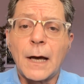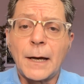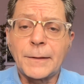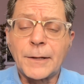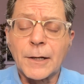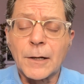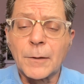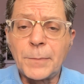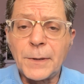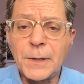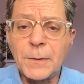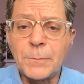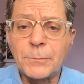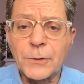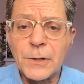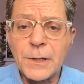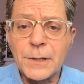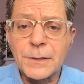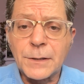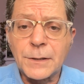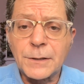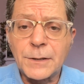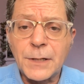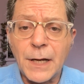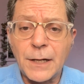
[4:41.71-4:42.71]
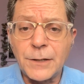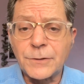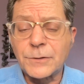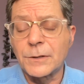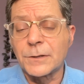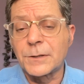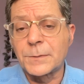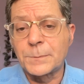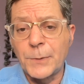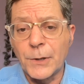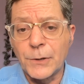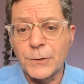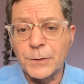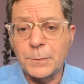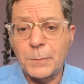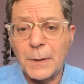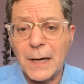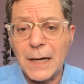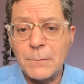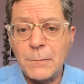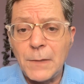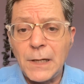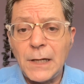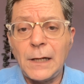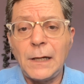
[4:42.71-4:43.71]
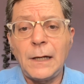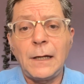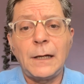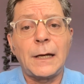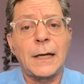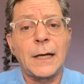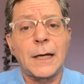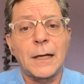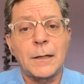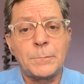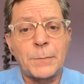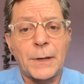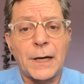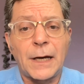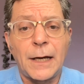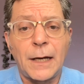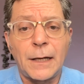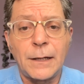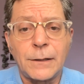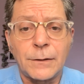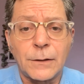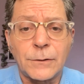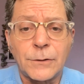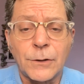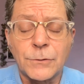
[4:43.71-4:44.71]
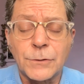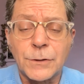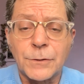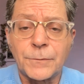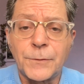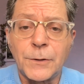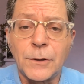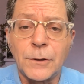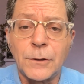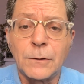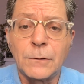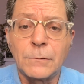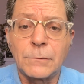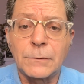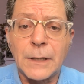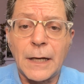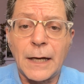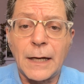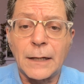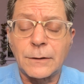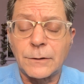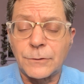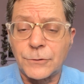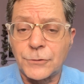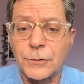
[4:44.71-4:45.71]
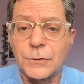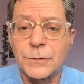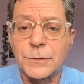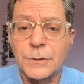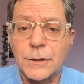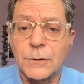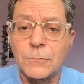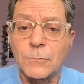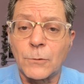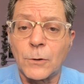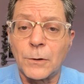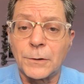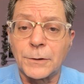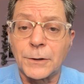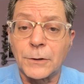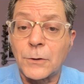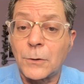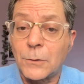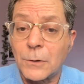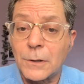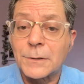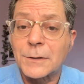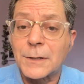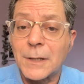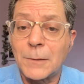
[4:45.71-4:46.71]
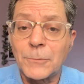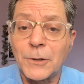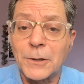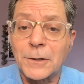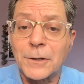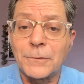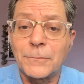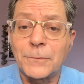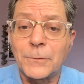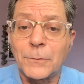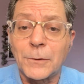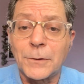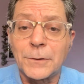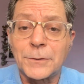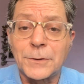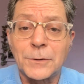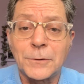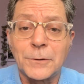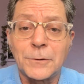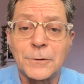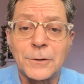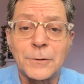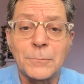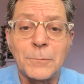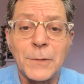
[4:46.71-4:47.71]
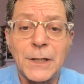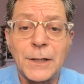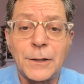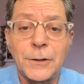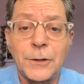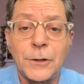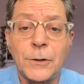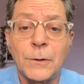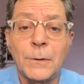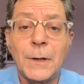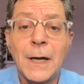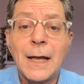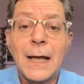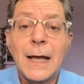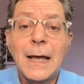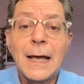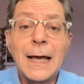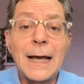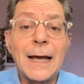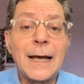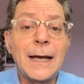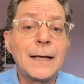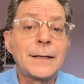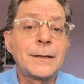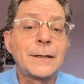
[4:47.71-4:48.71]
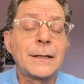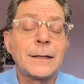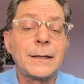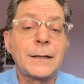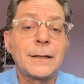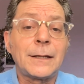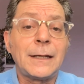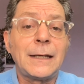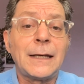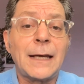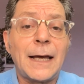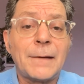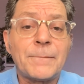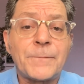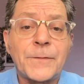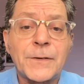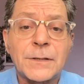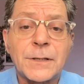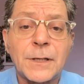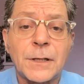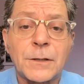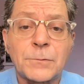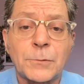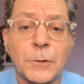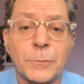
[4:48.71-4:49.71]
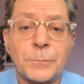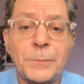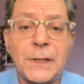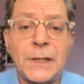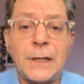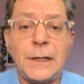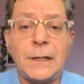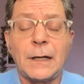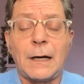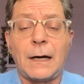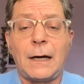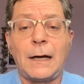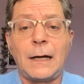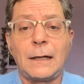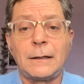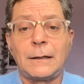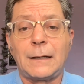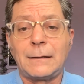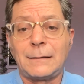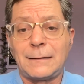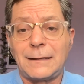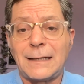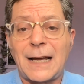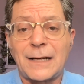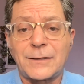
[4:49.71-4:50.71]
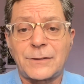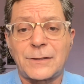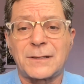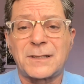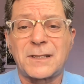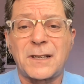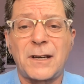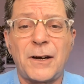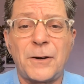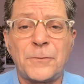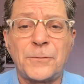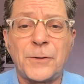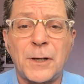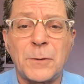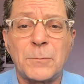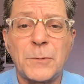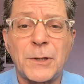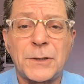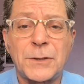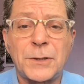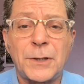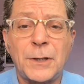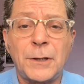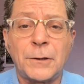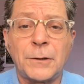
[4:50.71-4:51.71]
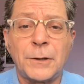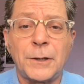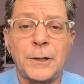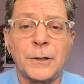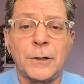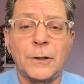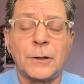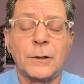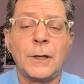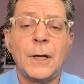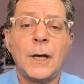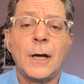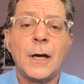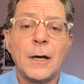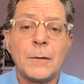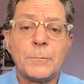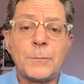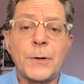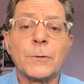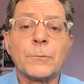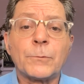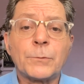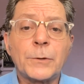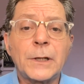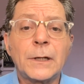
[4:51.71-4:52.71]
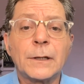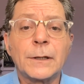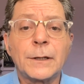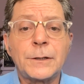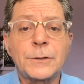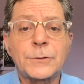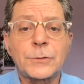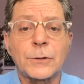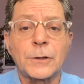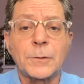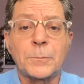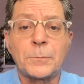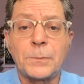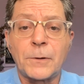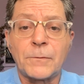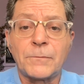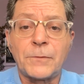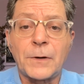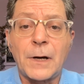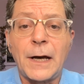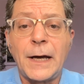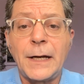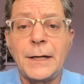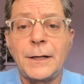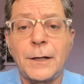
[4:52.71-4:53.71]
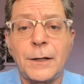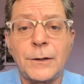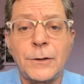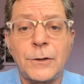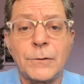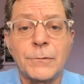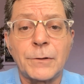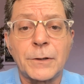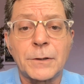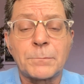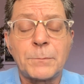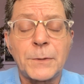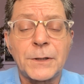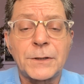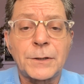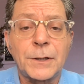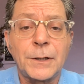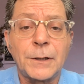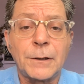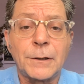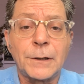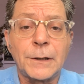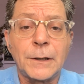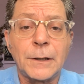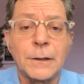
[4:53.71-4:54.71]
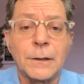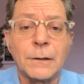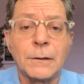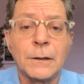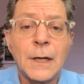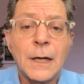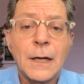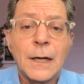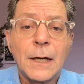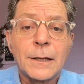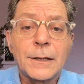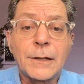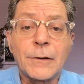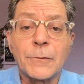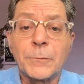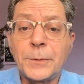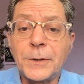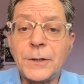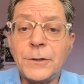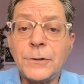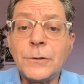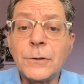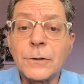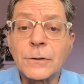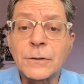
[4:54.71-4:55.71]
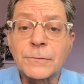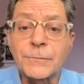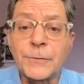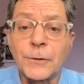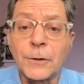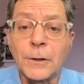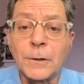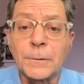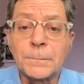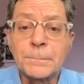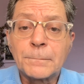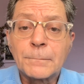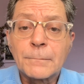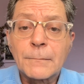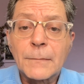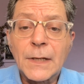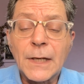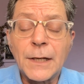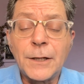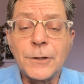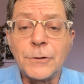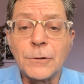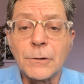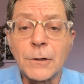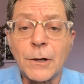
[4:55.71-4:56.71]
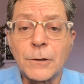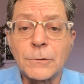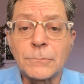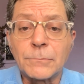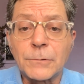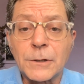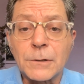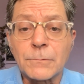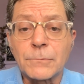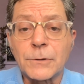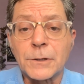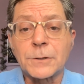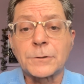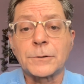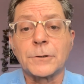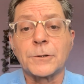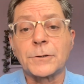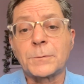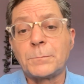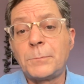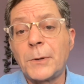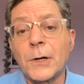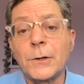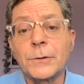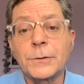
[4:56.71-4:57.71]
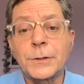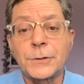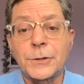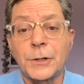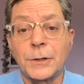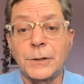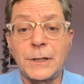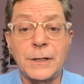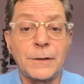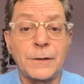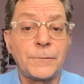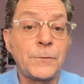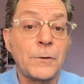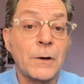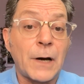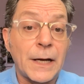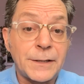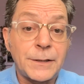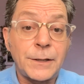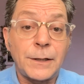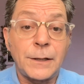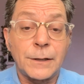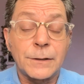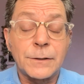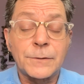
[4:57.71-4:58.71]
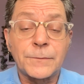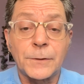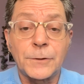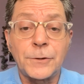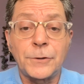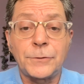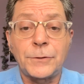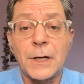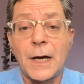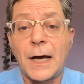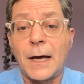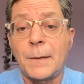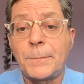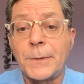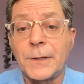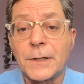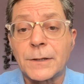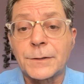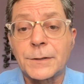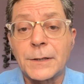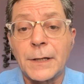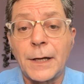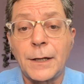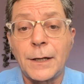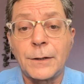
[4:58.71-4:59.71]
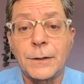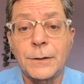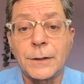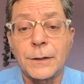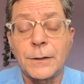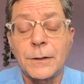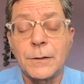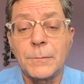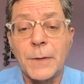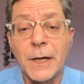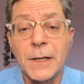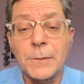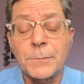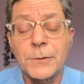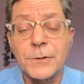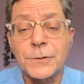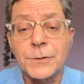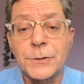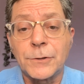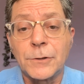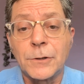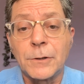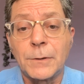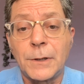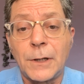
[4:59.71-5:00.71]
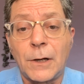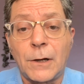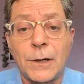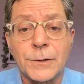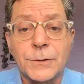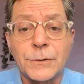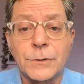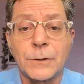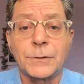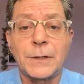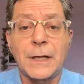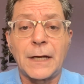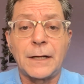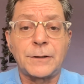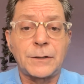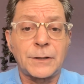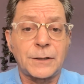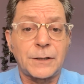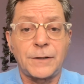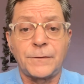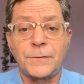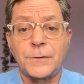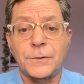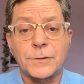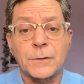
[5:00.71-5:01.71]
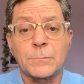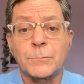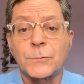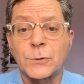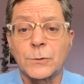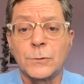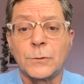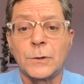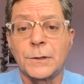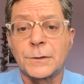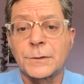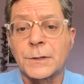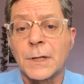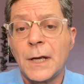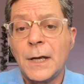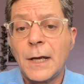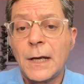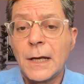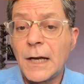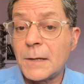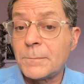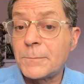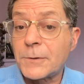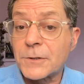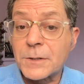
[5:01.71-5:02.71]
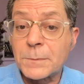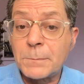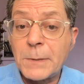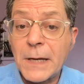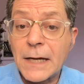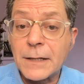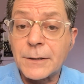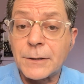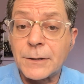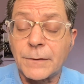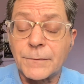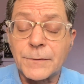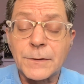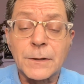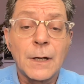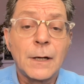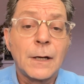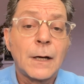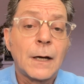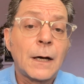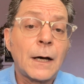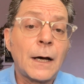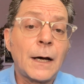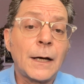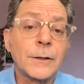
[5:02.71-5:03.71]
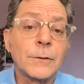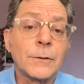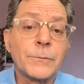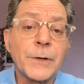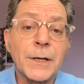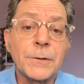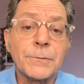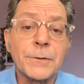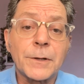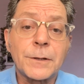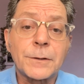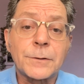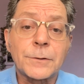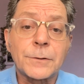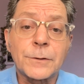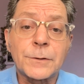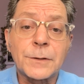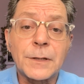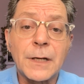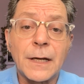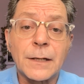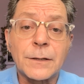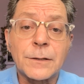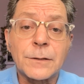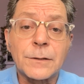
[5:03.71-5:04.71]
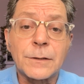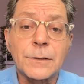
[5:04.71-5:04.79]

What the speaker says: There'll be presentations both by me and by those of you that choose to enroll in the course. I'm looking forward to meeting you. And the emphasis will be on not just covering material, but really sort of providing you with material that will be useful in your own research, both to give you ideas for new topics that you might pursue, and also then to give you some tools and perspectives on the way research gets